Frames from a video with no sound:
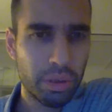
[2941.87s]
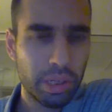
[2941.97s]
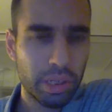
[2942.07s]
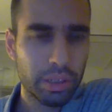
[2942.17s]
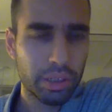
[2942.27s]

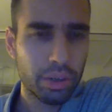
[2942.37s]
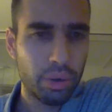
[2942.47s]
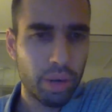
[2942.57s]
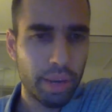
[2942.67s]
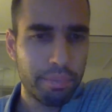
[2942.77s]
We're gonna go
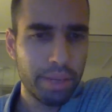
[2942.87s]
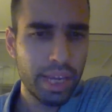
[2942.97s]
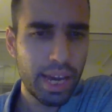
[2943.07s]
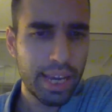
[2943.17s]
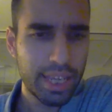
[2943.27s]
hippie
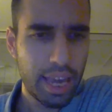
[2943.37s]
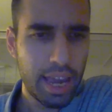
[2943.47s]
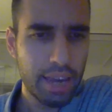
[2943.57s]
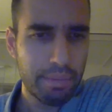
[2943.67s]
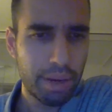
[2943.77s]

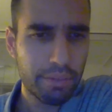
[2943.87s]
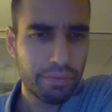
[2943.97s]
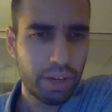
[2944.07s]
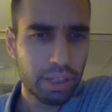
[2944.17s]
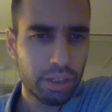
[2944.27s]

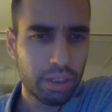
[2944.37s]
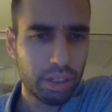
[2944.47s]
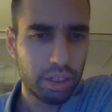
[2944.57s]
motherfucker.